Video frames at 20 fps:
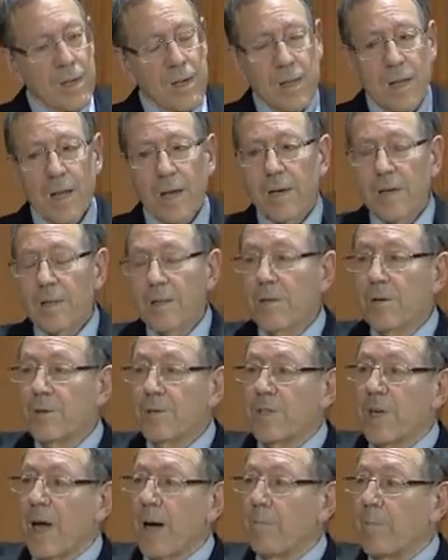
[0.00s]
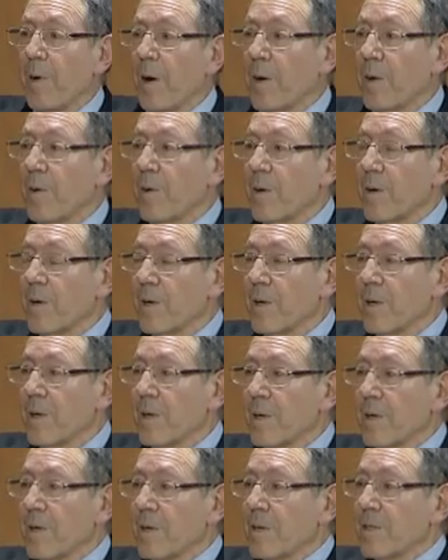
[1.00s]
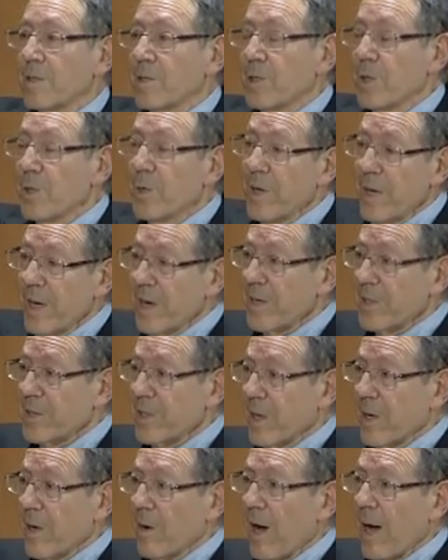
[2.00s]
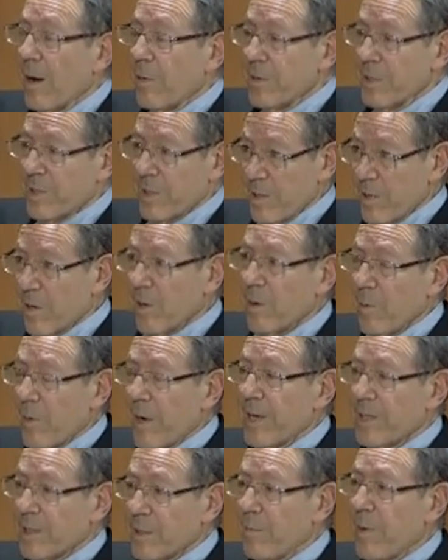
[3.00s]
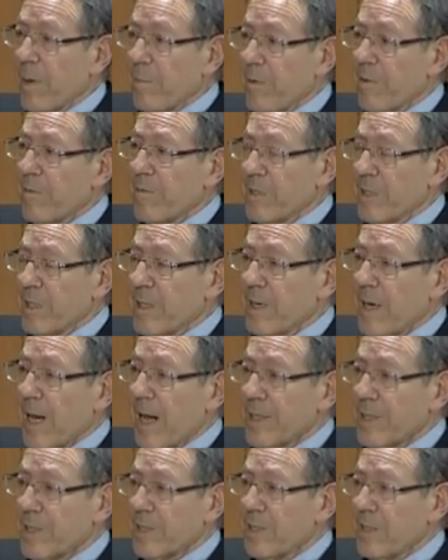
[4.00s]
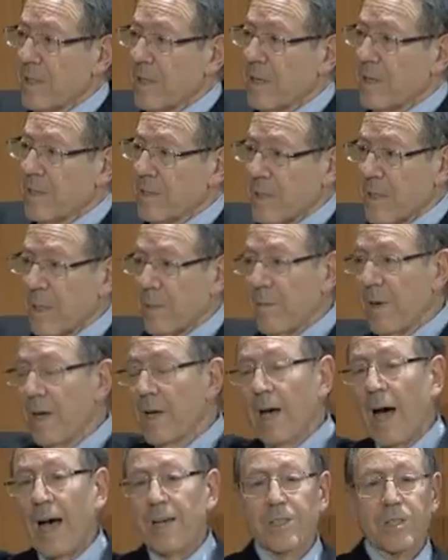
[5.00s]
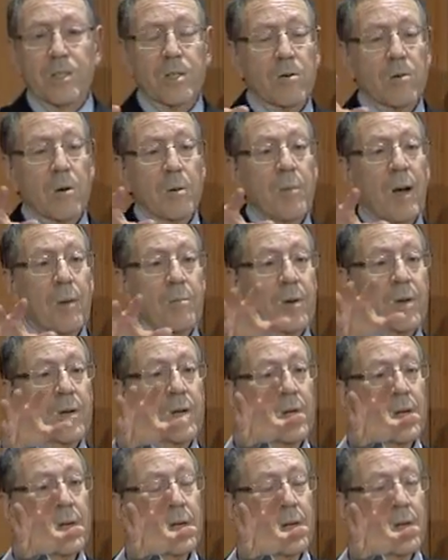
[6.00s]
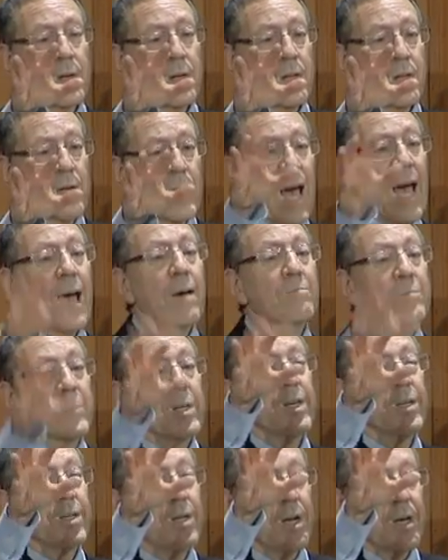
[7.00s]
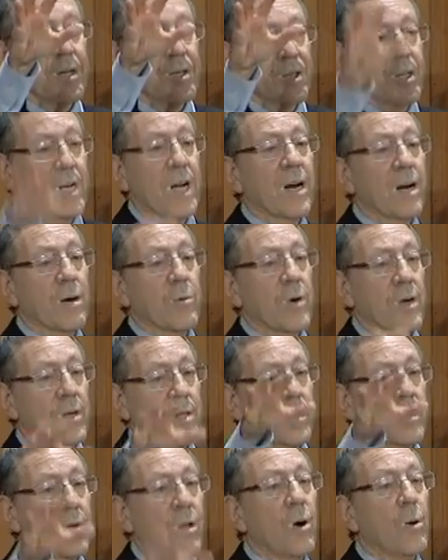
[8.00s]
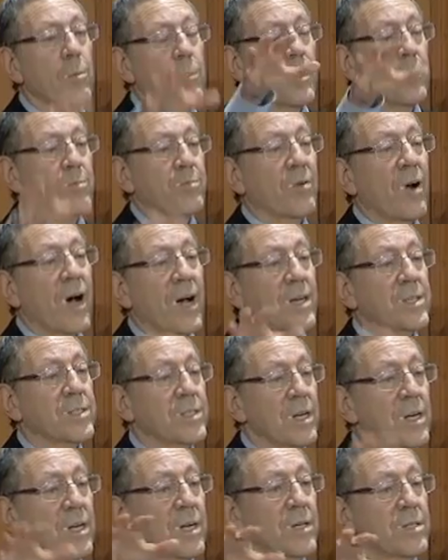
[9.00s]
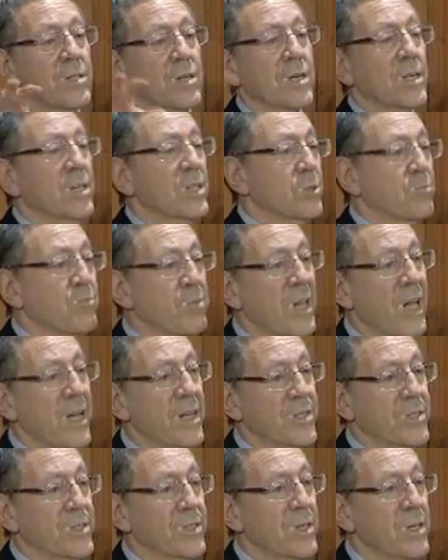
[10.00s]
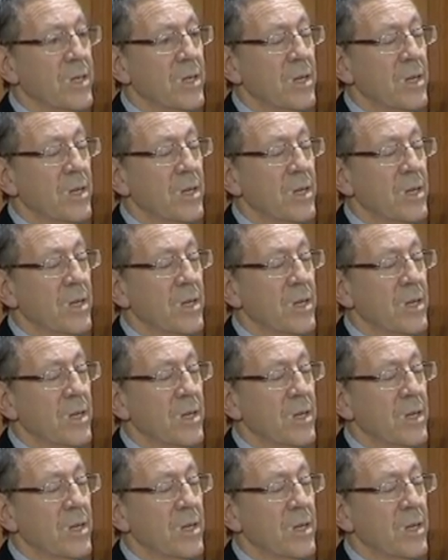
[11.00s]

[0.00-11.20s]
like Lou Jabot. 2 years ago, I was in Norway as a member of his international legal team. I still remember the empty chair where the Nobel Prize took his place,